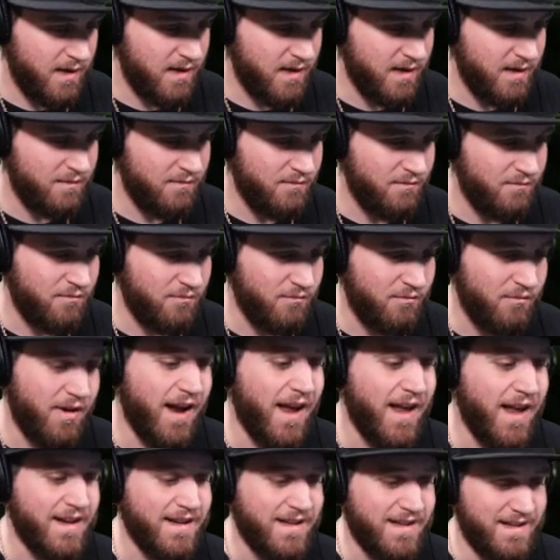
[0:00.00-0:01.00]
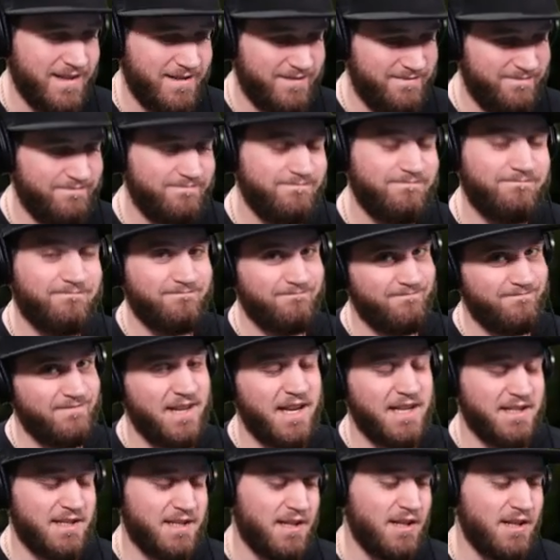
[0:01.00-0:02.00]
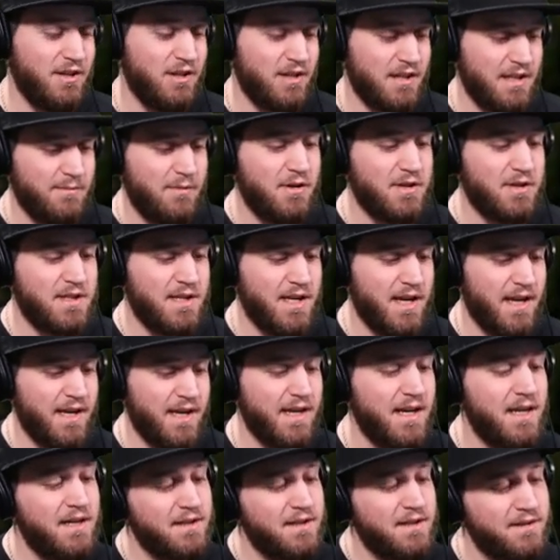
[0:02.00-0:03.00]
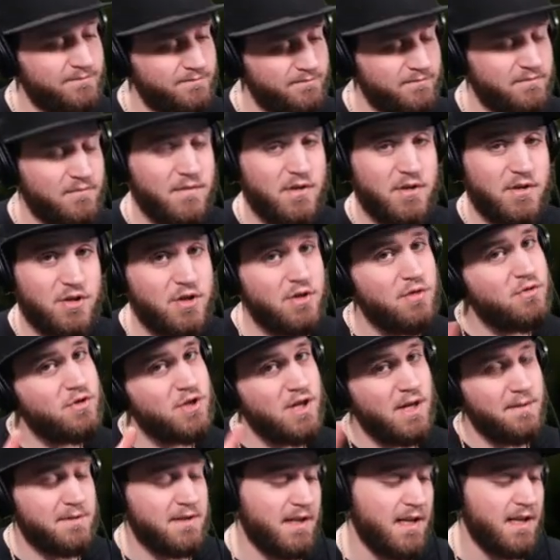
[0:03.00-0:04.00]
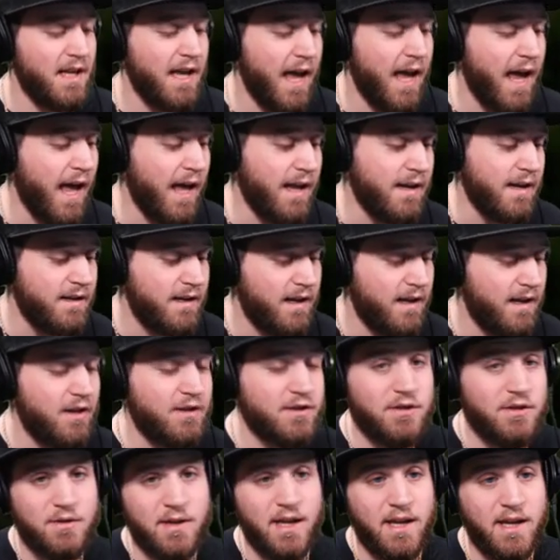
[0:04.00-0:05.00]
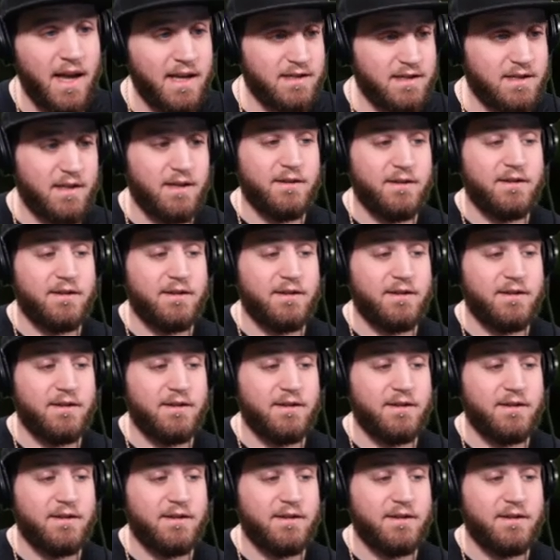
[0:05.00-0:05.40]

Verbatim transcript: to make it red, because it's going to look the most like two Jeeps that he had. Also, he has